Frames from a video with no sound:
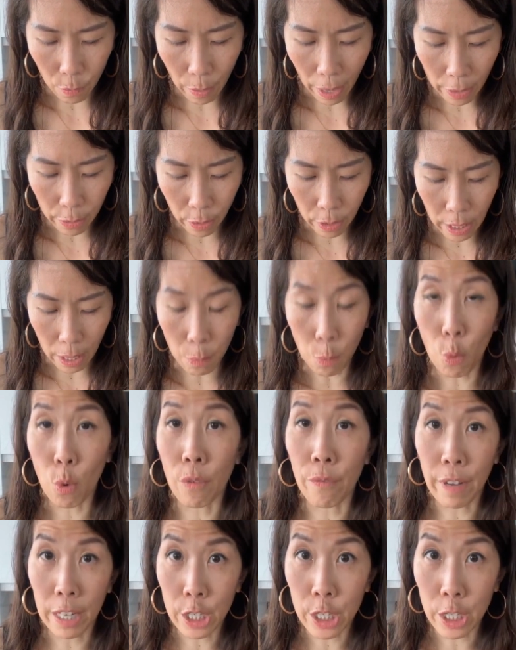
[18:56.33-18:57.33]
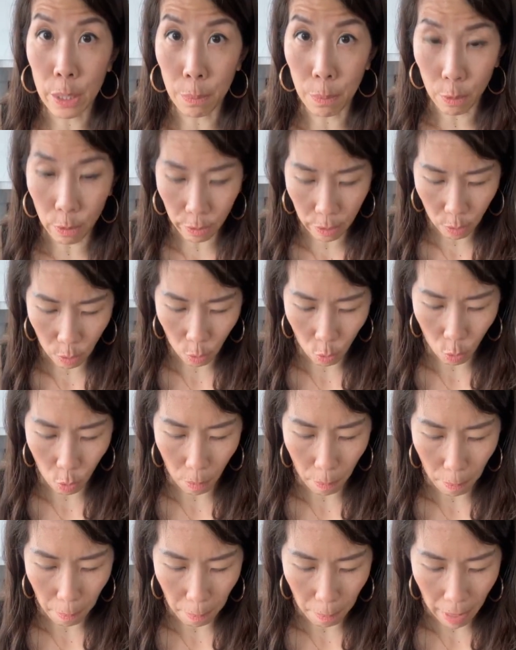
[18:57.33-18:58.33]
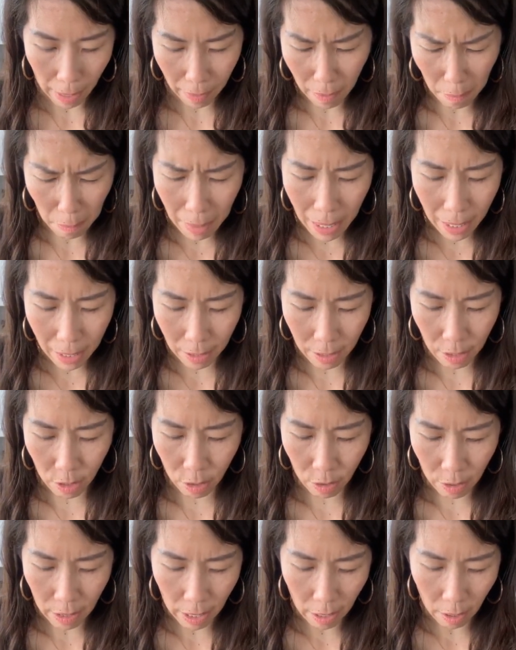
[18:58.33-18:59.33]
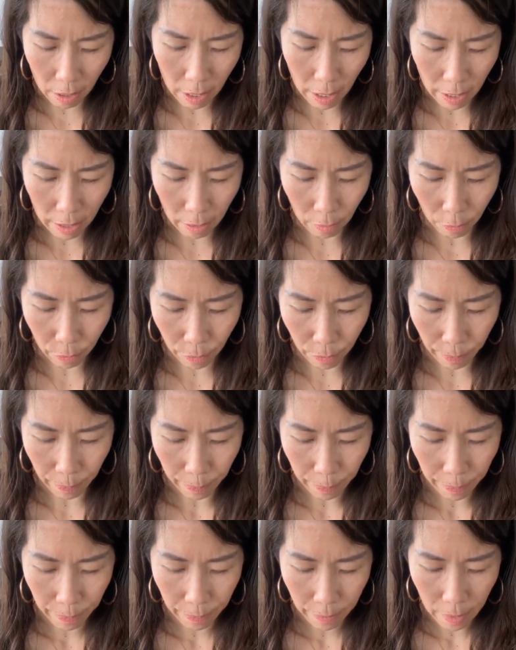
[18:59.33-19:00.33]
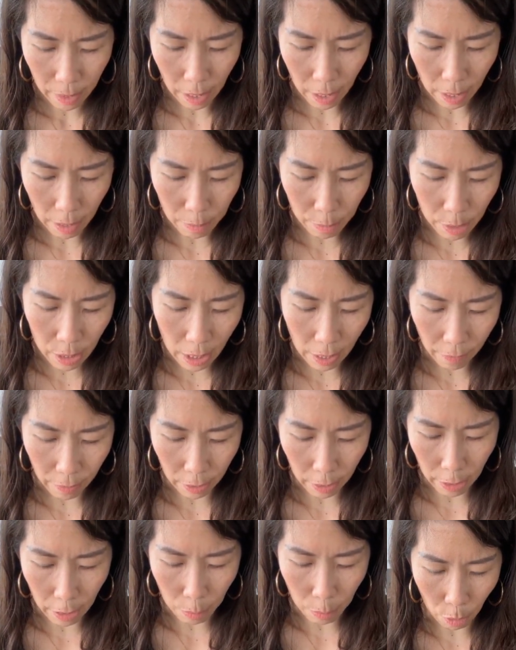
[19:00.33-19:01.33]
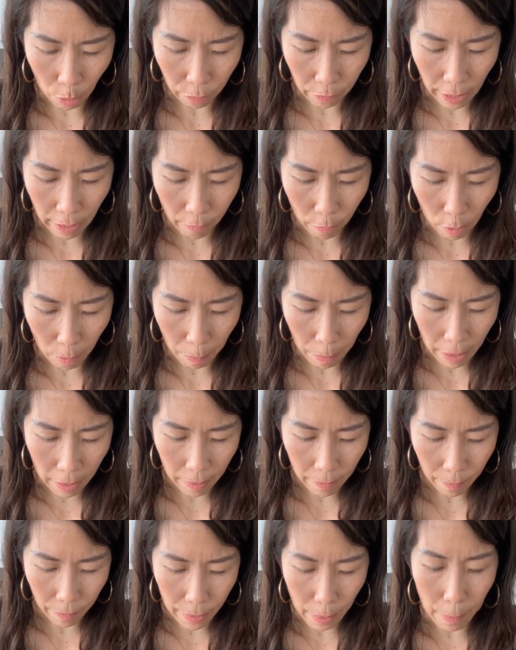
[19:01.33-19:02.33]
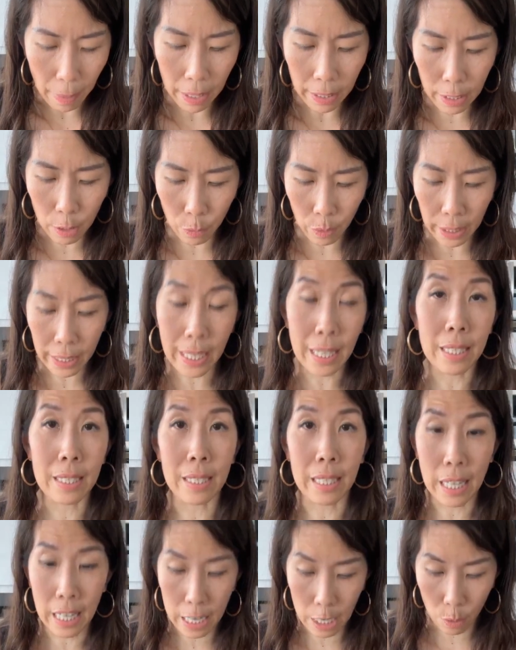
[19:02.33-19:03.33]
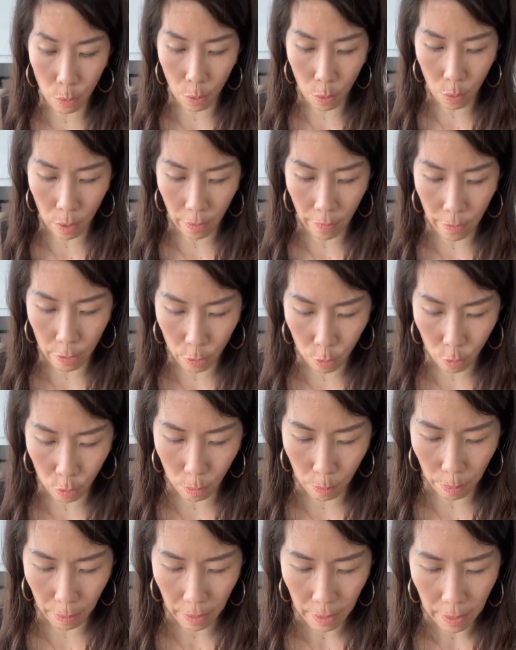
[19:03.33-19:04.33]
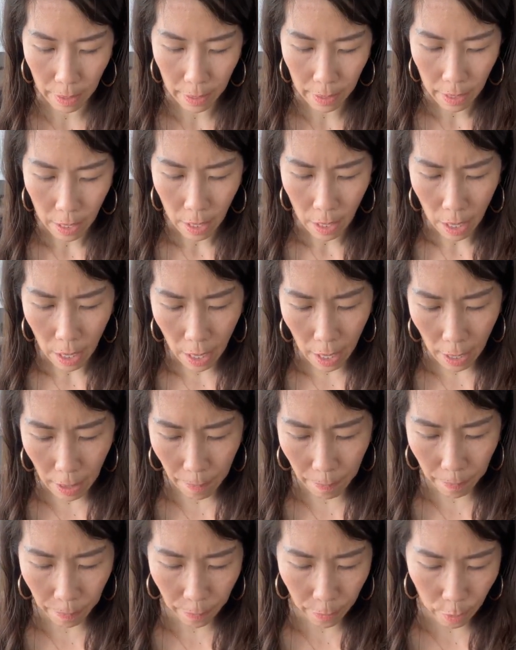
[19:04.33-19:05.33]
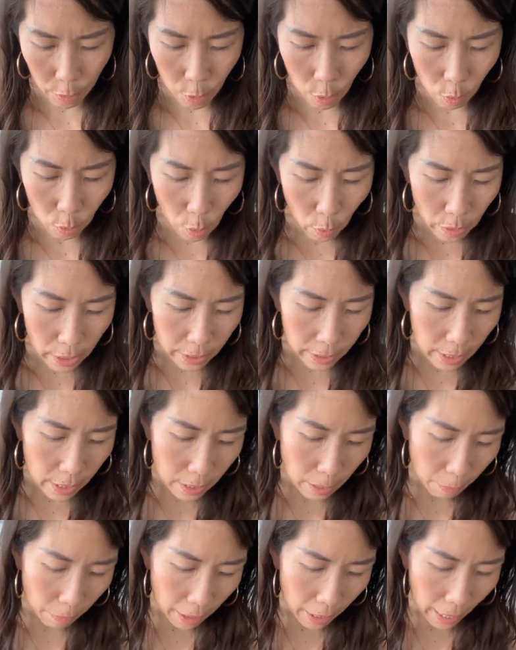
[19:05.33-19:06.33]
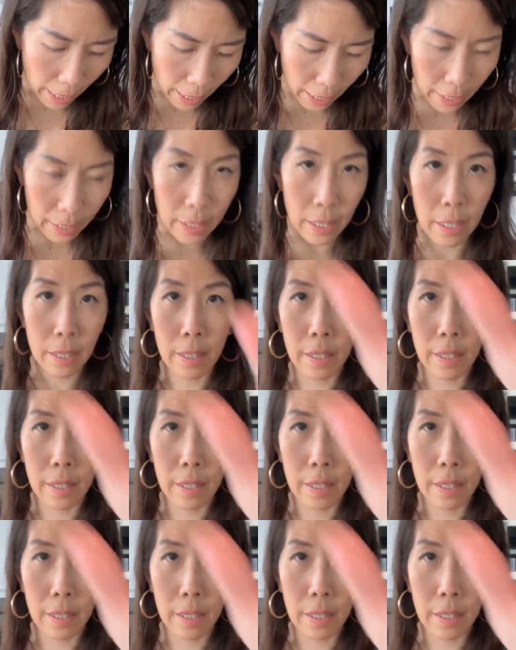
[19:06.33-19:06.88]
rather than more vegetables. And the meat is just there kind of to give it a more flavor. But the melon really is the hero of the soup. So lotus seeds, I'm going to add